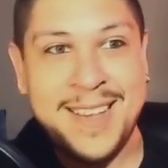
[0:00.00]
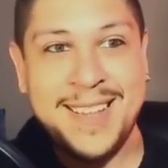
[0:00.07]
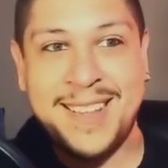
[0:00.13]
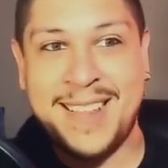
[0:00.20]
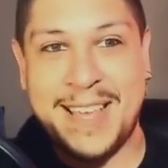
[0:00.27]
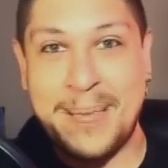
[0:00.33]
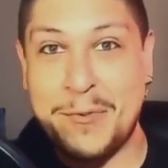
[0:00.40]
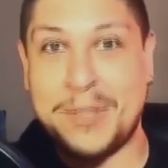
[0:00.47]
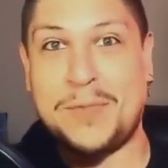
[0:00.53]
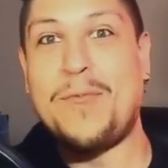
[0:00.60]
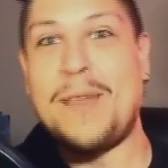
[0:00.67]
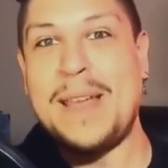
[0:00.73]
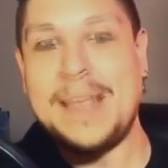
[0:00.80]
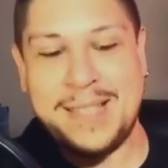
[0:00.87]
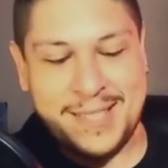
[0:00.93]
Like it was a
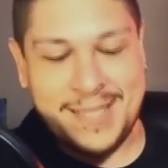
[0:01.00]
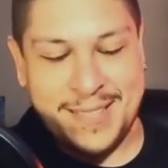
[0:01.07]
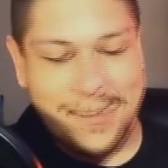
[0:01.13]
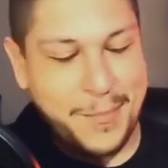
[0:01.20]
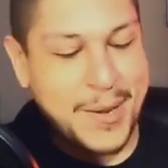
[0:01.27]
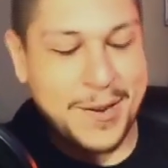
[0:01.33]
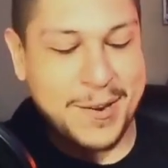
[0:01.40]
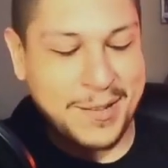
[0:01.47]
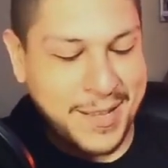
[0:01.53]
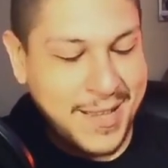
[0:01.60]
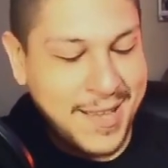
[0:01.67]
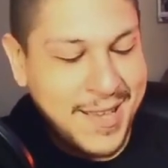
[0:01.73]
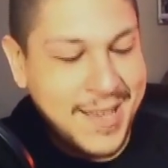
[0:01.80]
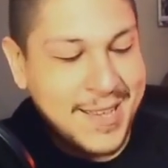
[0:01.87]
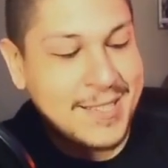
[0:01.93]
race, apparently.
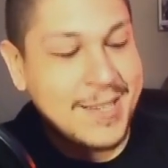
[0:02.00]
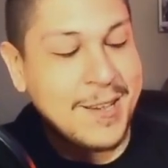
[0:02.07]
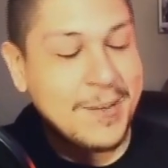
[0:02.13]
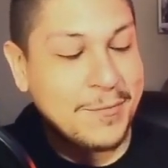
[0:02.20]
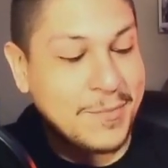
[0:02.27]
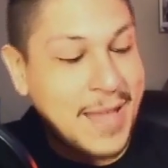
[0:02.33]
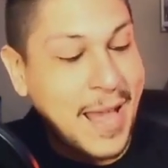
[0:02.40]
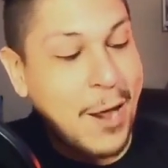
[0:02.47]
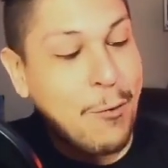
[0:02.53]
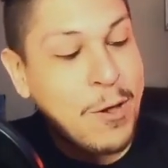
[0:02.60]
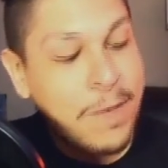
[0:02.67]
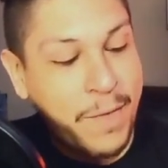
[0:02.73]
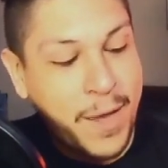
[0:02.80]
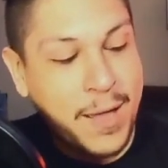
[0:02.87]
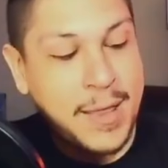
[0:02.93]
So now we
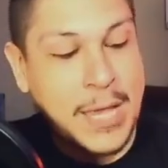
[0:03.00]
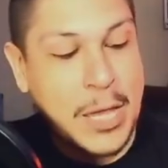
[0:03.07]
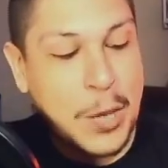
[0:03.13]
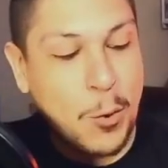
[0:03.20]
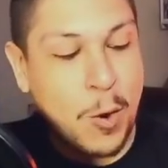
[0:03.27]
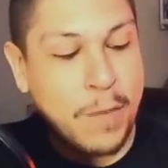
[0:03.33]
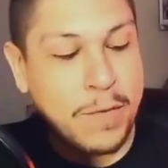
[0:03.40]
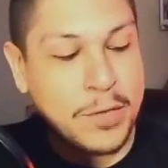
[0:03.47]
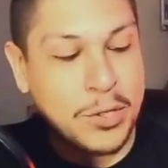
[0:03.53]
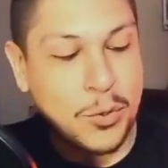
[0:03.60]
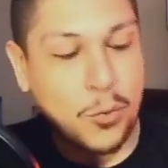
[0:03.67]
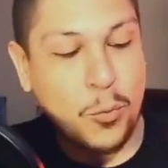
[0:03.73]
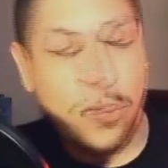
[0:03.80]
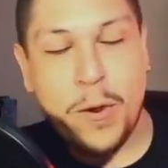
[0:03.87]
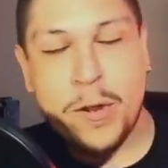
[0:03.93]
finally go over to the Royal